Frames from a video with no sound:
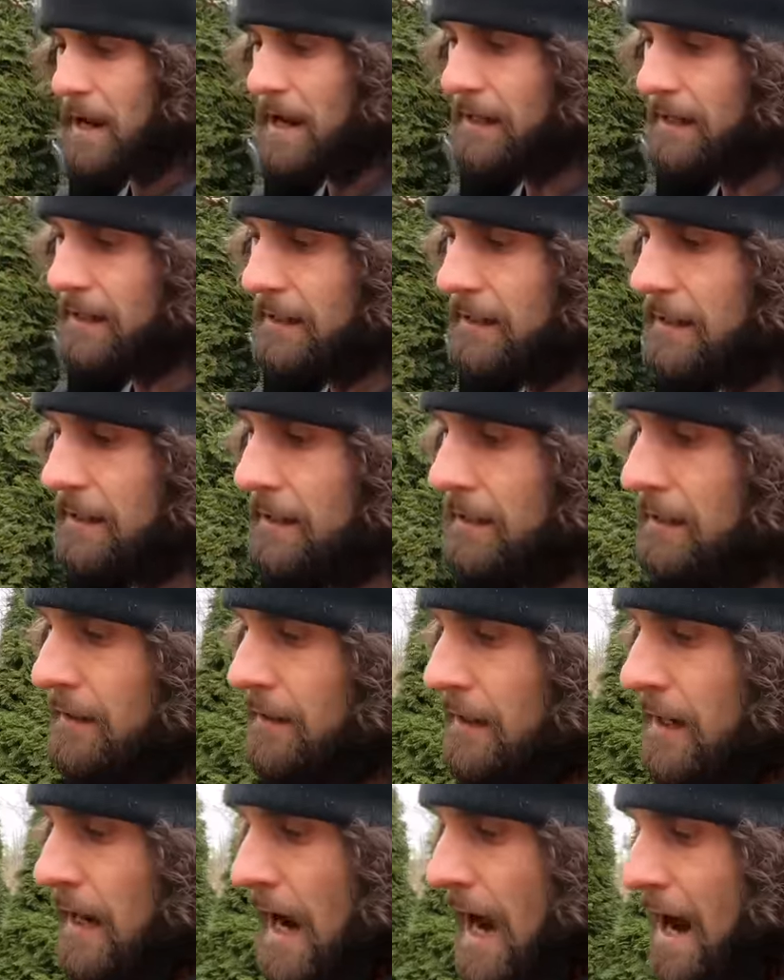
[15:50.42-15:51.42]
mainly
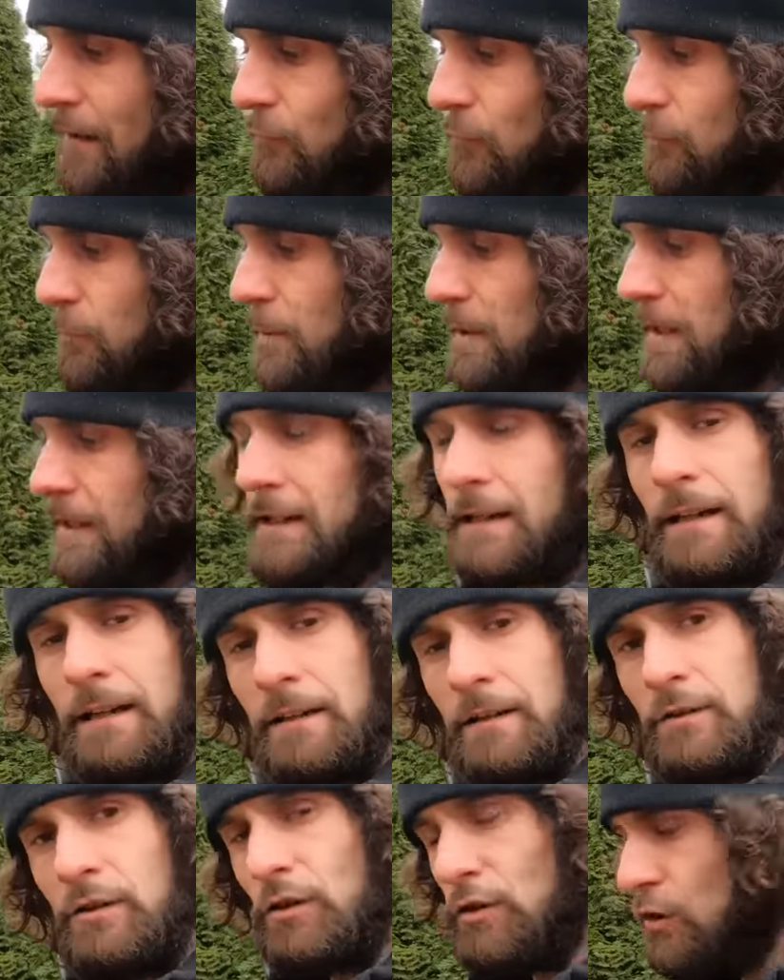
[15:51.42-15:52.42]
I would pick
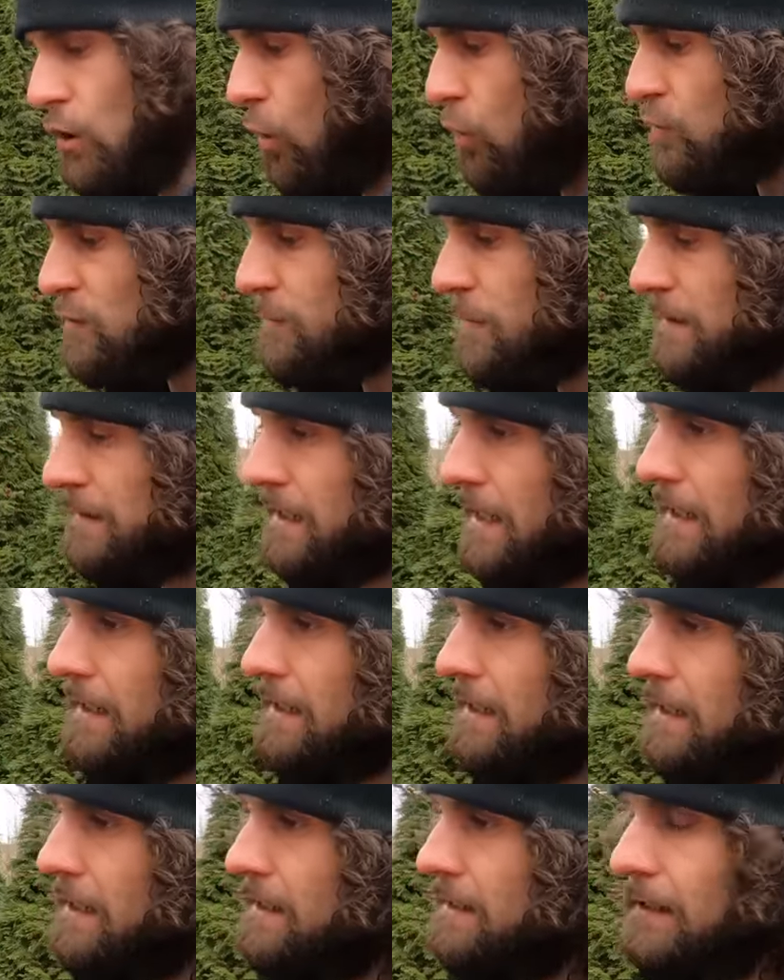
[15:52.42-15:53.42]
the no spin
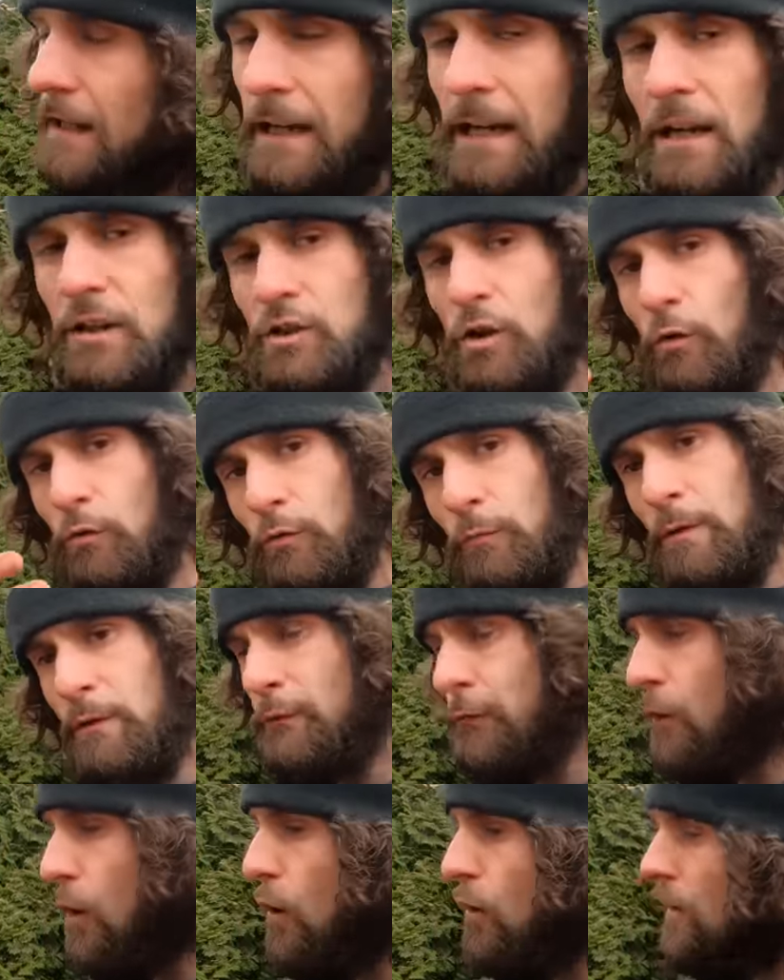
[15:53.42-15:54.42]
technique like I showed you
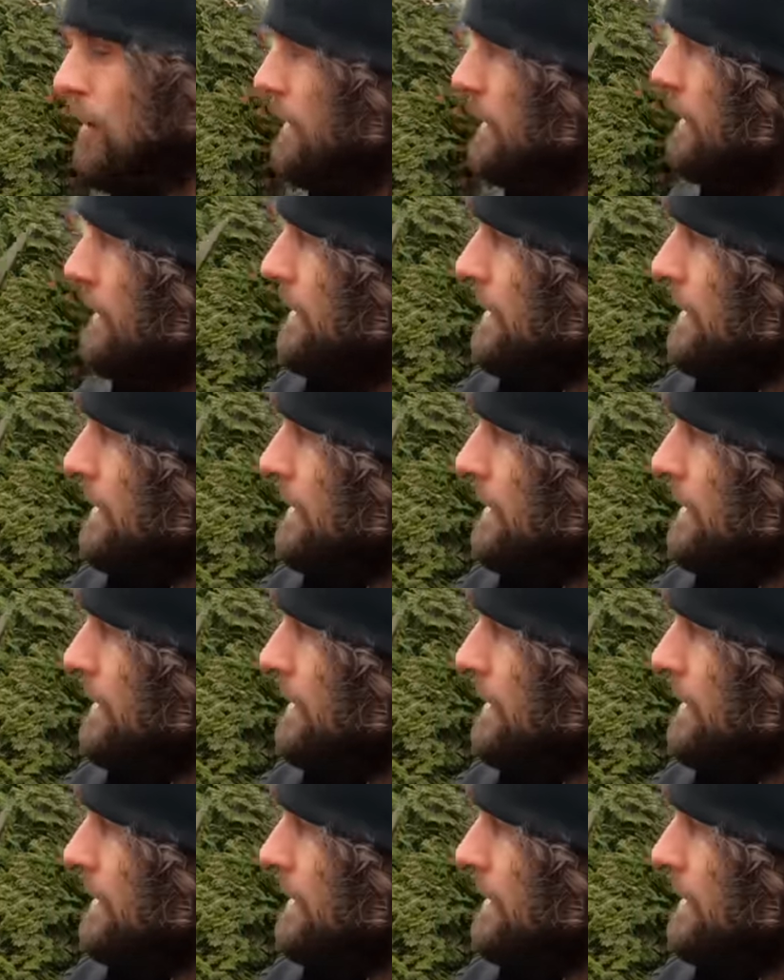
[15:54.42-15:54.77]
before.